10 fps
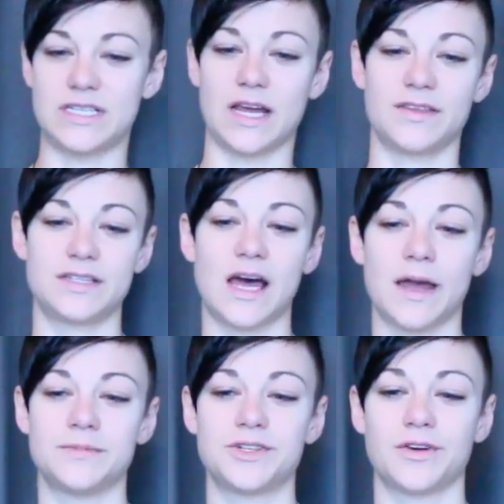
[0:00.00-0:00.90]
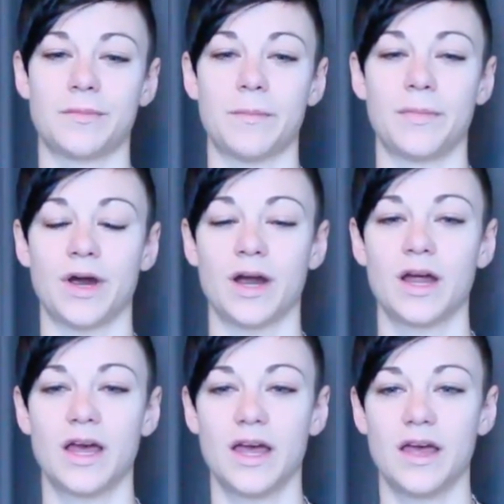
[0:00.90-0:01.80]
to take the time to remember
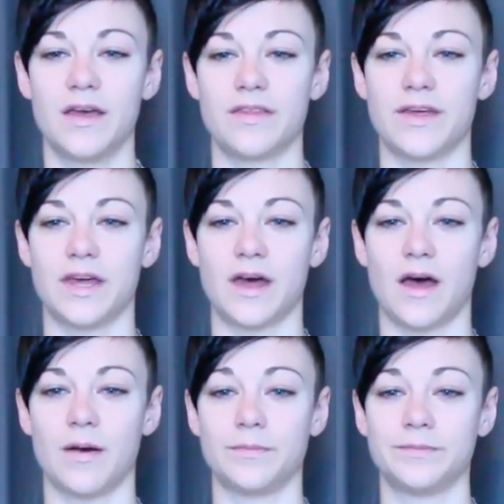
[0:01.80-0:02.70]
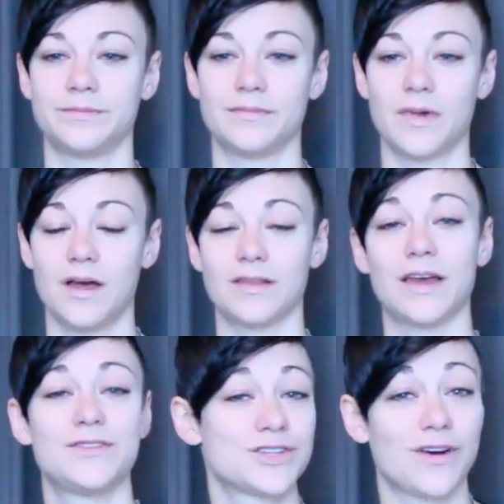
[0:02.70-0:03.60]
that
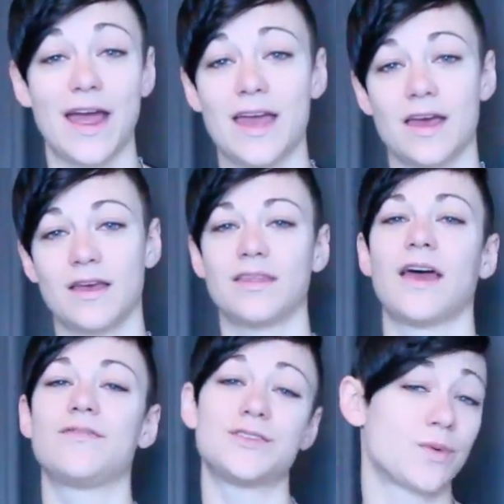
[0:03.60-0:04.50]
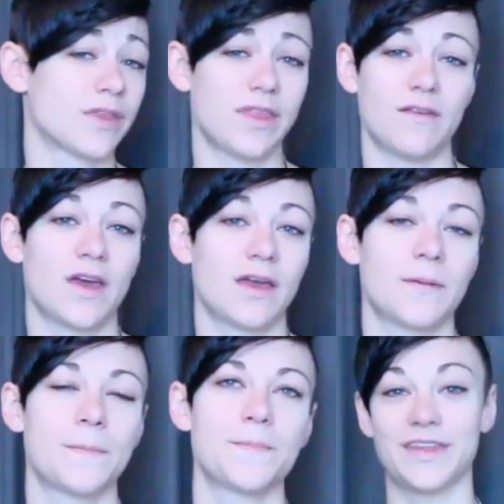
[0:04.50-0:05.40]
life is great and life is worth living.
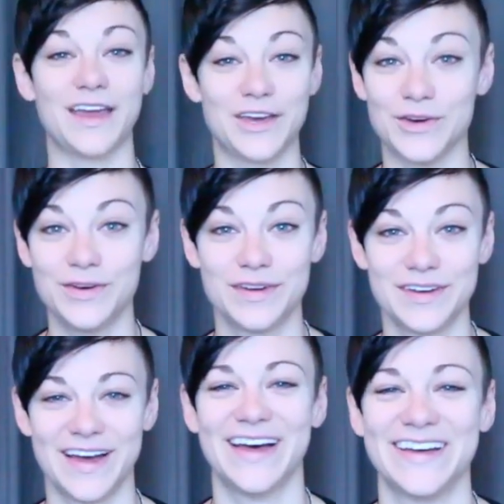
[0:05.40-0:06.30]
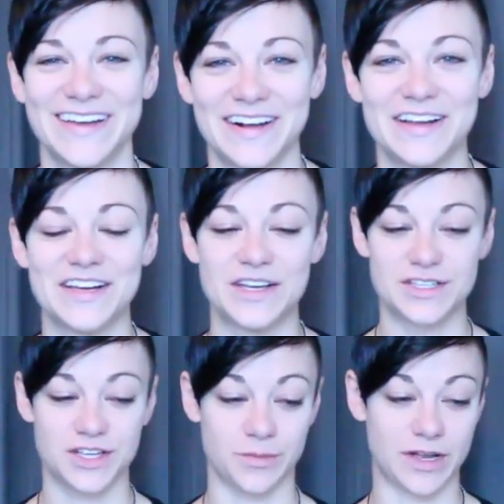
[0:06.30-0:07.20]
Thank you
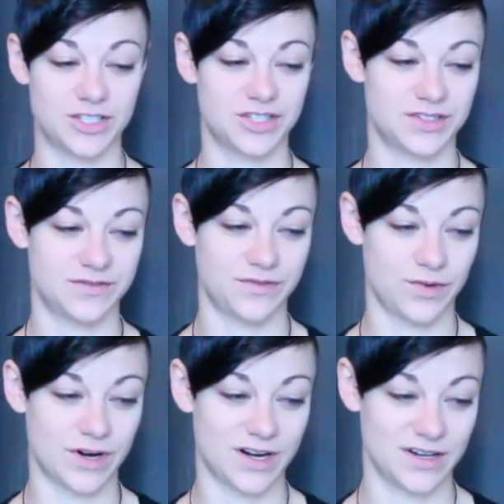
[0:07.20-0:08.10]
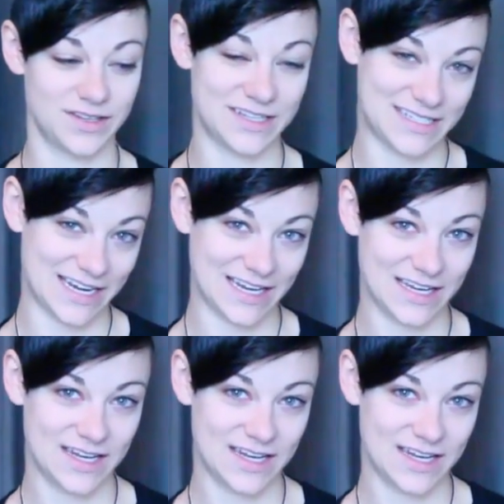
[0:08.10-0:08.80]
so much for listening.